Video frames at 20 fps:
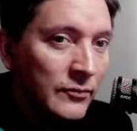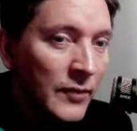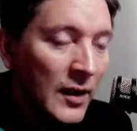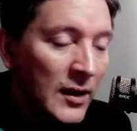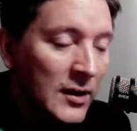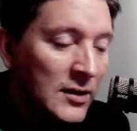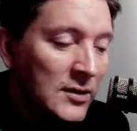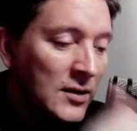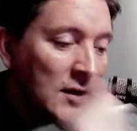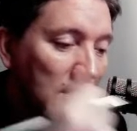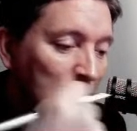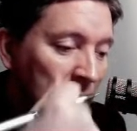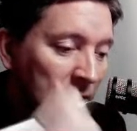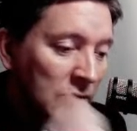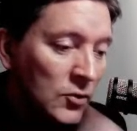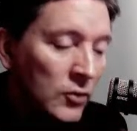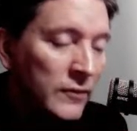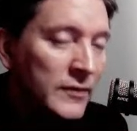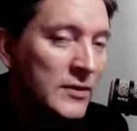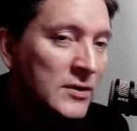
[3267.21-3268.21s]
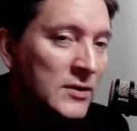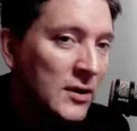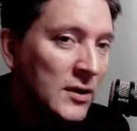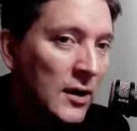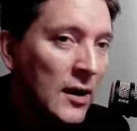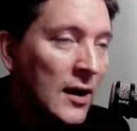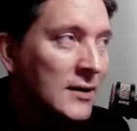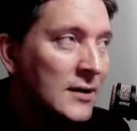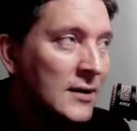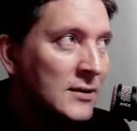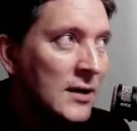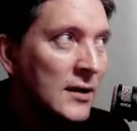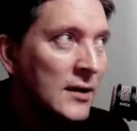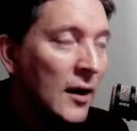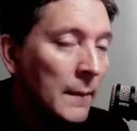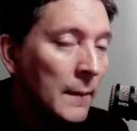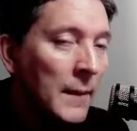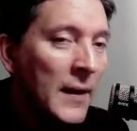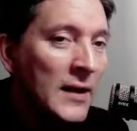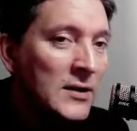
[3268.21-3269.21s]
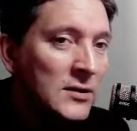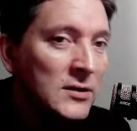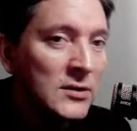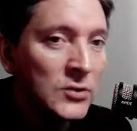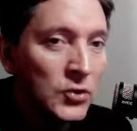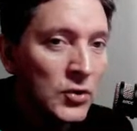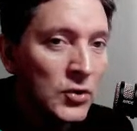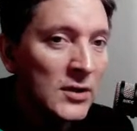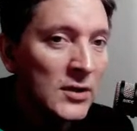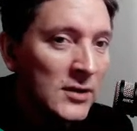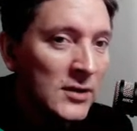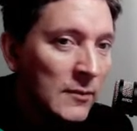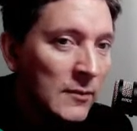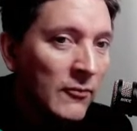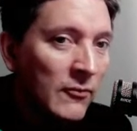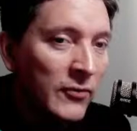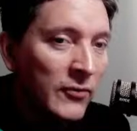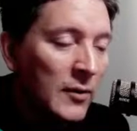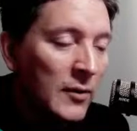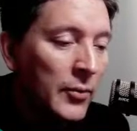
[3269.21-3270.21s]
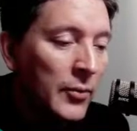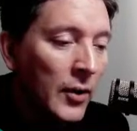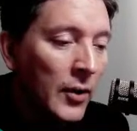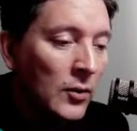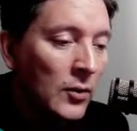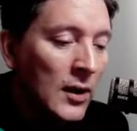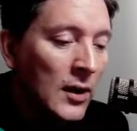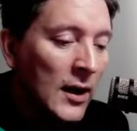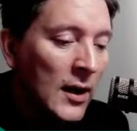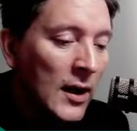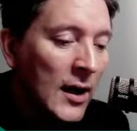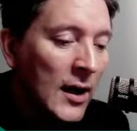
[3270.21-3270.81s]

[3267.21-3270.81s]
And he's obviously sending a message to the team via Brown.